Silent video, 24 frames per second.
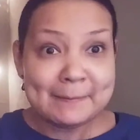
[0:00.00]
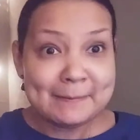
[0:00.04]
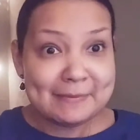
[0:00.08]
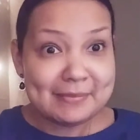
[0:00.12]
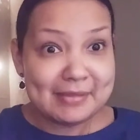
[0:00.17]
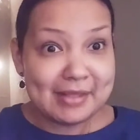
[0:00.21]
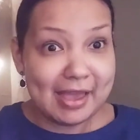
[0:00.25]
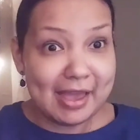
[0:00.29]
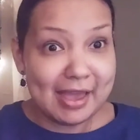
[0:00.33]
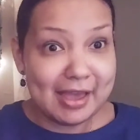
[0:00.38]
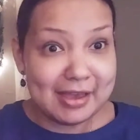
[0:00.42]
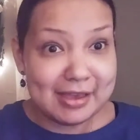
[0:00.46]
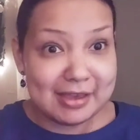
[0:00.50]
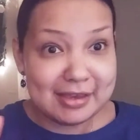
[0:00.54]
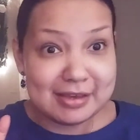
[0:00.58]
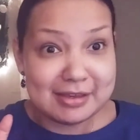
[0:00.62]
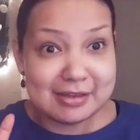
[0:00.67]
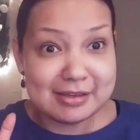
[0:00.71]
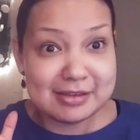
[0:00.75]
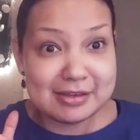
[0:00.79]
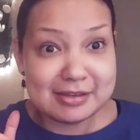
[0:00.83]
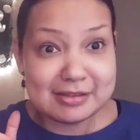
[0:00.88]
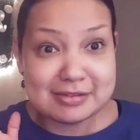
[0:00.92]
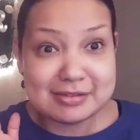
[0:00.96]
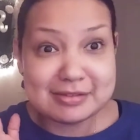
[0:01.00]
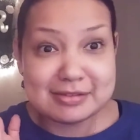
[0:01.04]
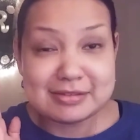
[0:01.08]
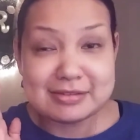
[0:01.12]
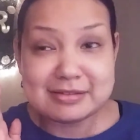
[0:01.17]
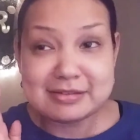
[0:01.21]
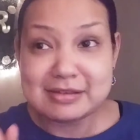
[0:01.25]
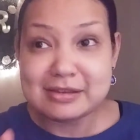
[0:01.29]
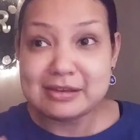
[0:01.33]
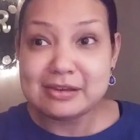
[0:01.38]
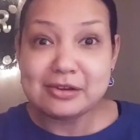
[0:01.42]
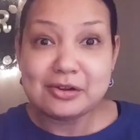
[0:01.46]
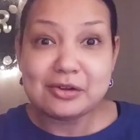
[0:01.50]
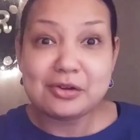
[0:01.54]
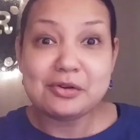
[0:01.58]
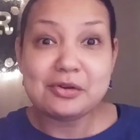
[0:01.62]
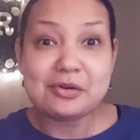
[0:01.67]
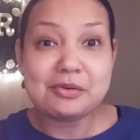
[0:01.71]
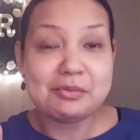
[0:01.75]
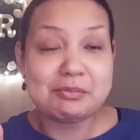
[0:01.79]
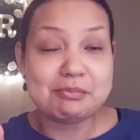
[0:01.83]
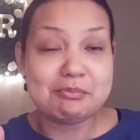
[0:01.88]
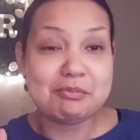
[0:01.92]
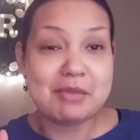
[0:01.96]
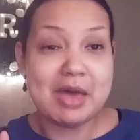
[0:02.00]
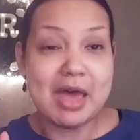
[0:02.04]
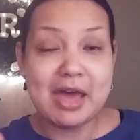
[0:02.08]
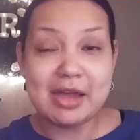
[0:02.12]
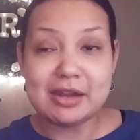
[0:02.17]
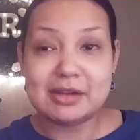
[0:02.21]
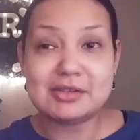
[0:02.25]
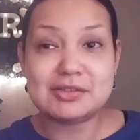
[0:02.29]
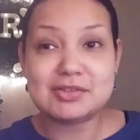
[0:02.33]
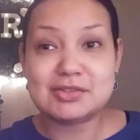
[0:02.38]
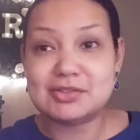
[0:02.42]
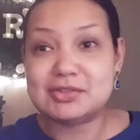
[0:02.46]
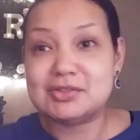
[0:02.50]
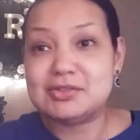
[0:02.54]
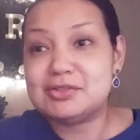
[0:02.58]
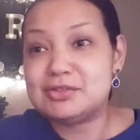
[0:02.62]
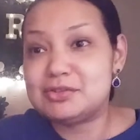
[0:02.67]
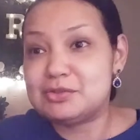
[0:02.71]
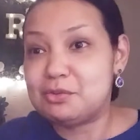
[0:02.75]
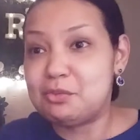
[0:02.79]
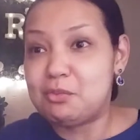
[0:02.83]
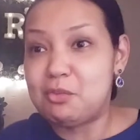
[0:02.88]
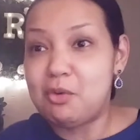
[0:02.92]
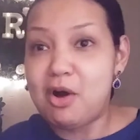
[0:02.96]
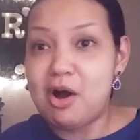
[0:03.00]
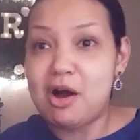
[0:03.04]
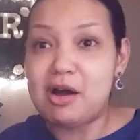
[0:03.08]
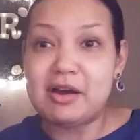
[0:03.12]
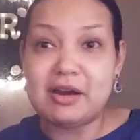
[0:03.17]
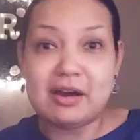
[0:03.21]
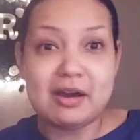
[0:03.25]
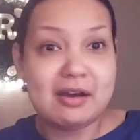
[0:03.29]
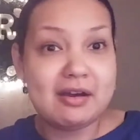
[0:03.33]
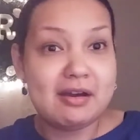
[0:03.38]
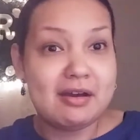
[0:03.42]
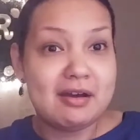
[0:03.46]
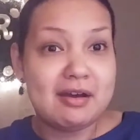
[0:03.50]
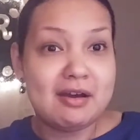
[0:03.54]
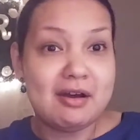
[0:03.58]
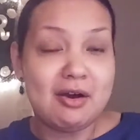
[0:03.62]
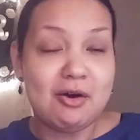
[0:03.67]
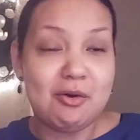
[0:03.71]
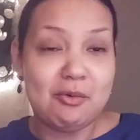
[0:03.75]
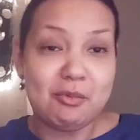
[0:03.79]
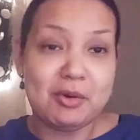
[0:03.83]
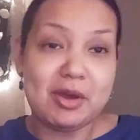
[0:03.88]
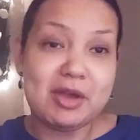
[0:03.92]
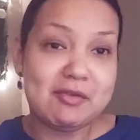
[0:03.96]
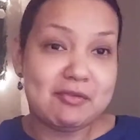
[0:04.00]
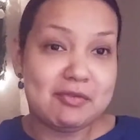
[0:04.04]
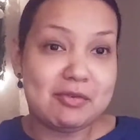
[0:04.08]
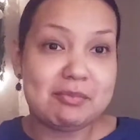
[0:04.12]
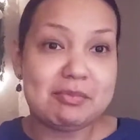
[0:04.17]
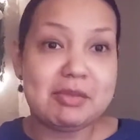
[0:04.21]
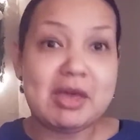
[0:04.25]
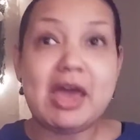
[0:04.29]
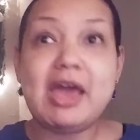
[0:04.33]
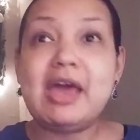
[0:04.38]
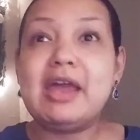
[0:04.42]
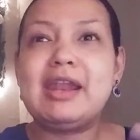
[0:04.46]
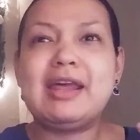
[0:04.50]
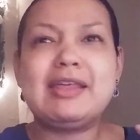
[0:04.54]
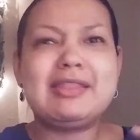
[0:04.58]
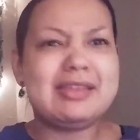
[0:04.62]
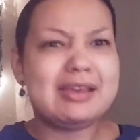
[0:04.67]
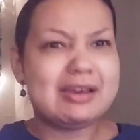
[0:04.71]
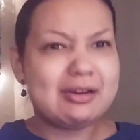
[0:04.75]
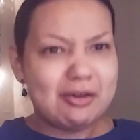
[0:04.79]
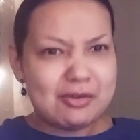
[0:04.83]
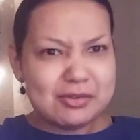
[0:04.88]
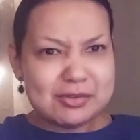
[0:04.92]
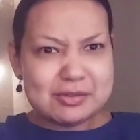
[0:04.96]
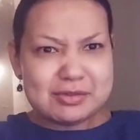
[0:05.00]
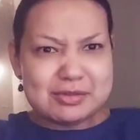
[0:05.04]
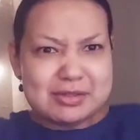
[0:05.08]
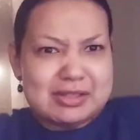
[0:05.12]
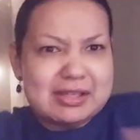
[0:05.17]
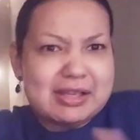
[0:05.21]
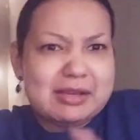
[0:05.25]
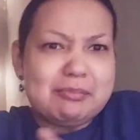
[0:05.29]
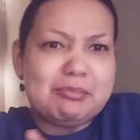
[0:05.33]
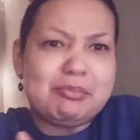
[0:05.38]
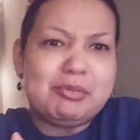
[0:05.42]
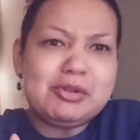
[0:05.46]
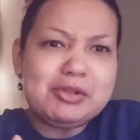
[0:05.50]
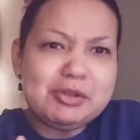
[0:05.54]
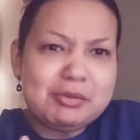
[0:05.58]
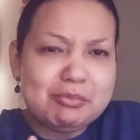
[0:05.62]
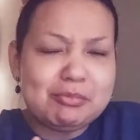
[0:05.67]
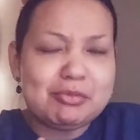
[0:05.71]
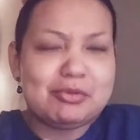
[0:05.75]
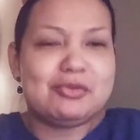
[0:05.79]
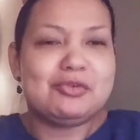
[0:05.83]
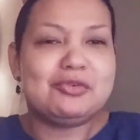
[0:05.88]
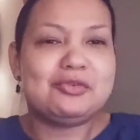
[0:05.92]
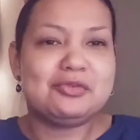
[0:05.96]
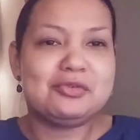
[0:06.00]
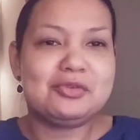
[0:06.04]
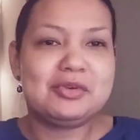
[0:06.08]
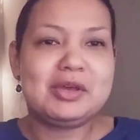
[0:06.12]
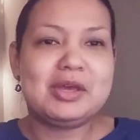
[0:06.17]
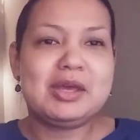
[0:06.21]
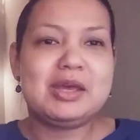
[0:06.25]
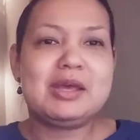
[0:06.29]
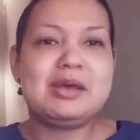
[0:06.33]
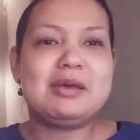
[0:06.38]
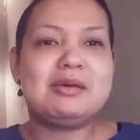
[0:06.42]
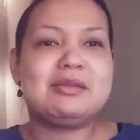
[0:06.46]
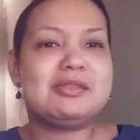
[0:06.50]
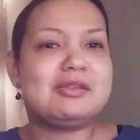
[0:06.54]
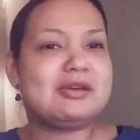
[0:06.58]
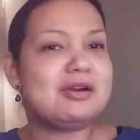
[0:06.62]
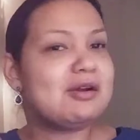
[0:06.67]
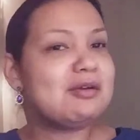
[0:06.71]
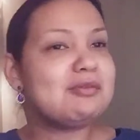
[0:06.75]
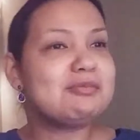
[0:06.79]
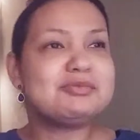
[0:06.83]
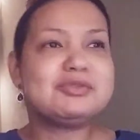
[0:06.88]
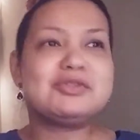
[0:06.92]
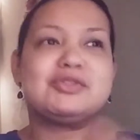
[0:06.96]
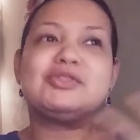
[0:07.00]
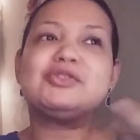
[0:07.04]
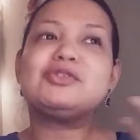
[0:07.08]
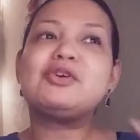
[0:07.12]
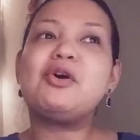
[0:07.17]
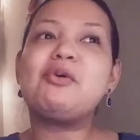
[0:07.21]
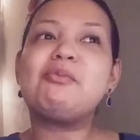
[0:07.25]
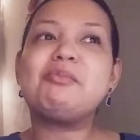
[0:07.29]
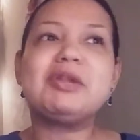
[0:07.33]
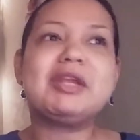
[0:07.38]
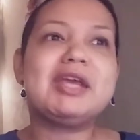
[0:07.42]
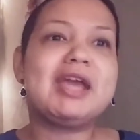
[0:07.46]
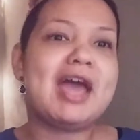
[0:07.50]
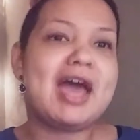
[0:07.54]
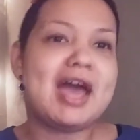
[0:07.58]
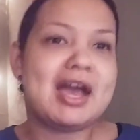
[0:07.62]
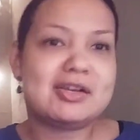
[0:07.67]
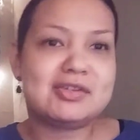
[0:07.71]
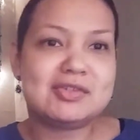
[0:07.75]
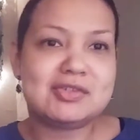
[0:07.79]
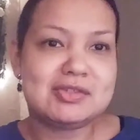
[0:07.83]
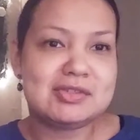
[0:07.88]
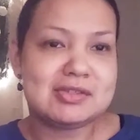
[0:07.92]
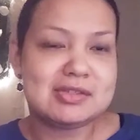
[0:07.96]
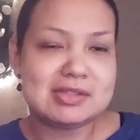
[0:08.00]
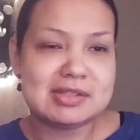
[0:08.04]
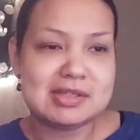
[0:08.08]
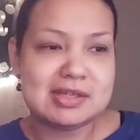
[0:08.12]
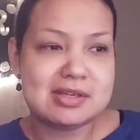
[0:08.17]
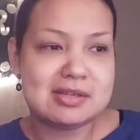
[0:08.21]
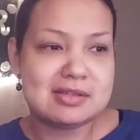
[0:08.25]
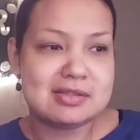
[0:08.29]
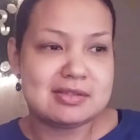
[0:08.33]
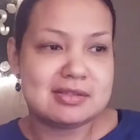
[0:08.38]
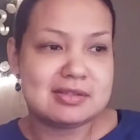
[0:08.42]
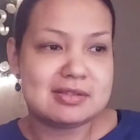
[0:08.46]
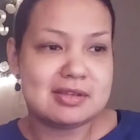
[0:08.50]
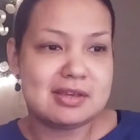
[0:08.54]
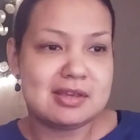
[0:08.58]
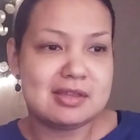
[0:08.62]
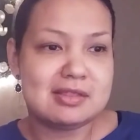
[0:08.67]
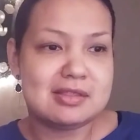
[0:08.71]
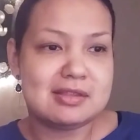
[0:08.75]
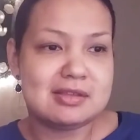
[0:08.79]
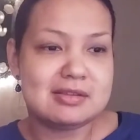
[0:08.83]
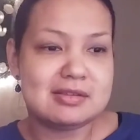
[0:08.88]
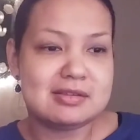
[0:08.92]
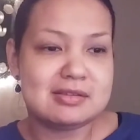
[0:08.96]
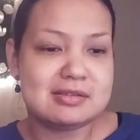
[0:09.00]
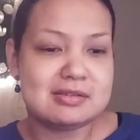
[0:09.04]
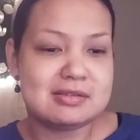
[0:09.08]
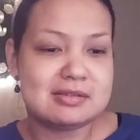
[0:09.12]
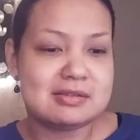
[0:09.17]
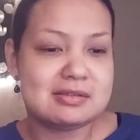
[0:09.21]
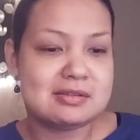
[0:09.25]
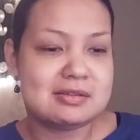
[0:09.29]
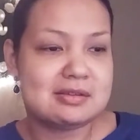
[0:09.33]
and he is still manages to walk away from that. And I think also it's like bulletproof. There are so many action scenes in this